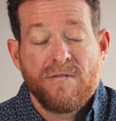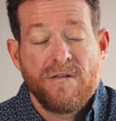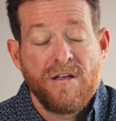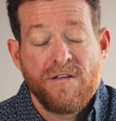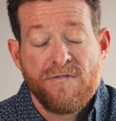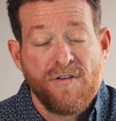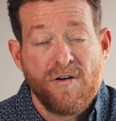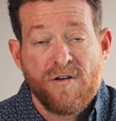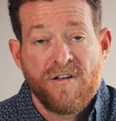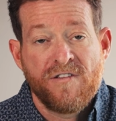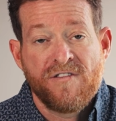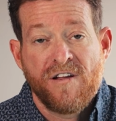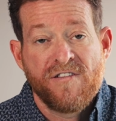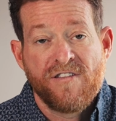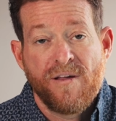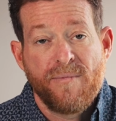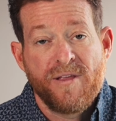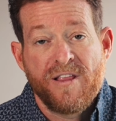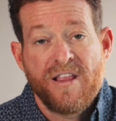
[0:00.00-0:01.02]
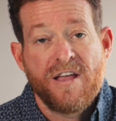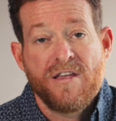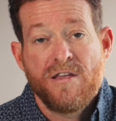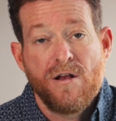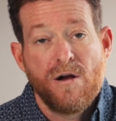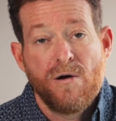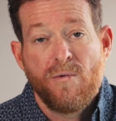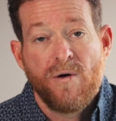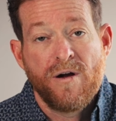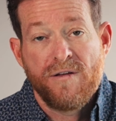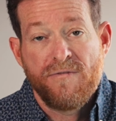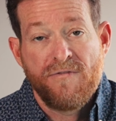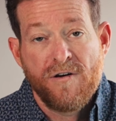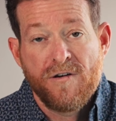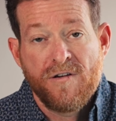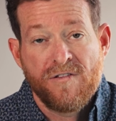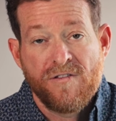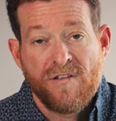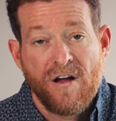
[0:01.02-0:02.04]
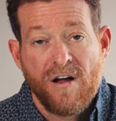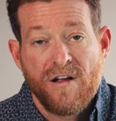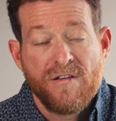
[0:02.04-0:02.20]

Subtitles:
is focused on something that you don't want it focused on?